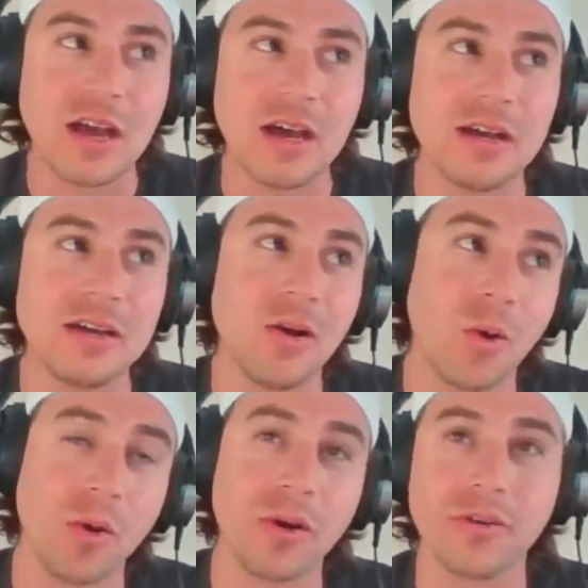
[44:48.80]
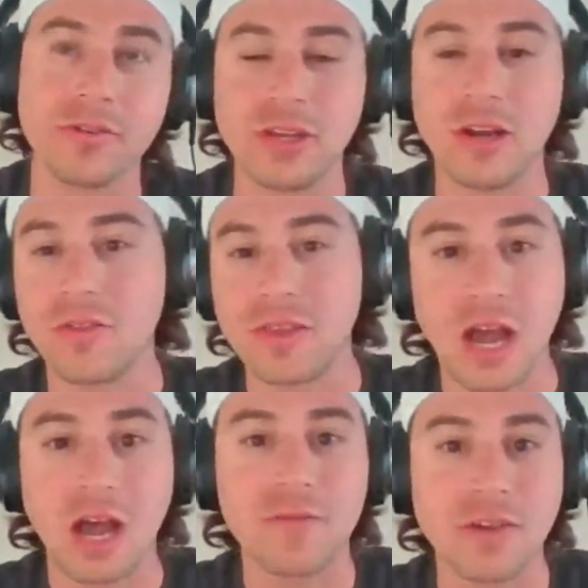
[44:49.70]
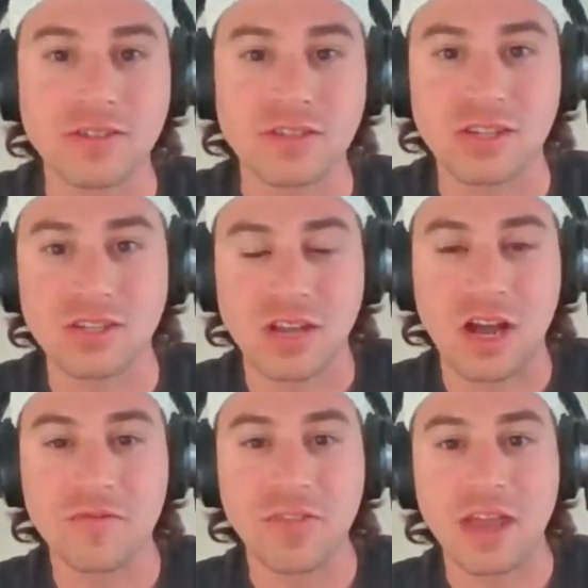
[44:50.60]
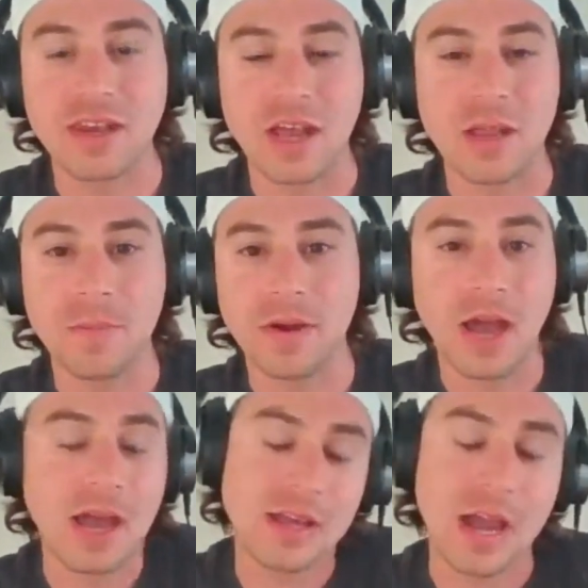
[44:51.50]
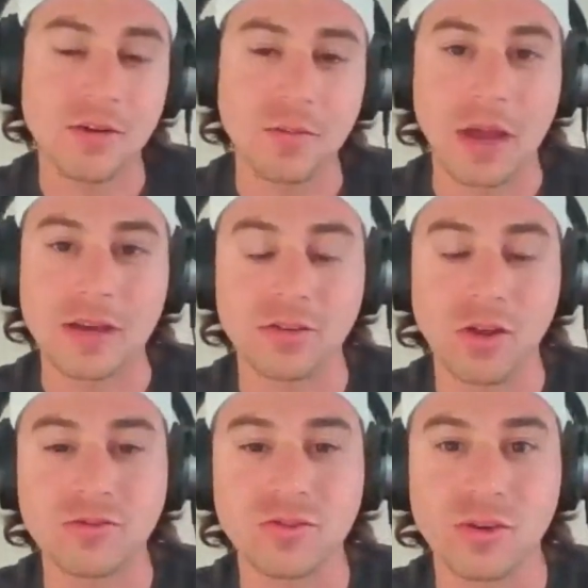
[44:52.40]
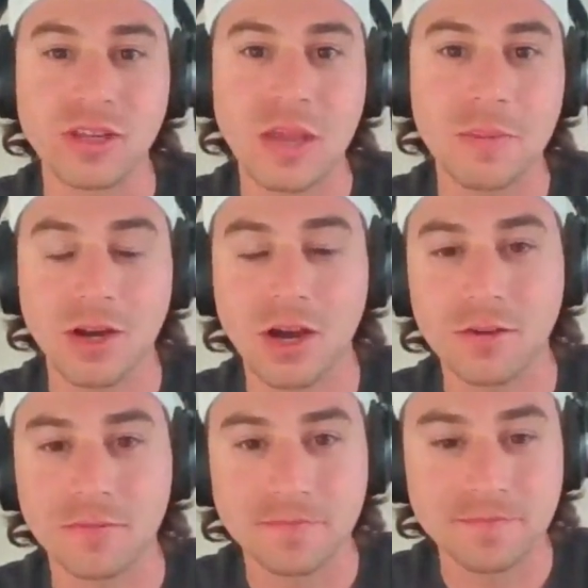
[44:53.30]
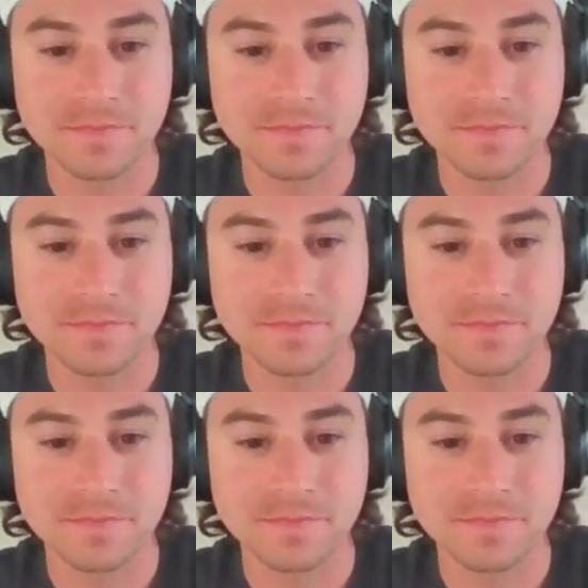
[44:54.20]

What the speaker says: or the offense is just off that night. But I don't mind a low-scoring game at all.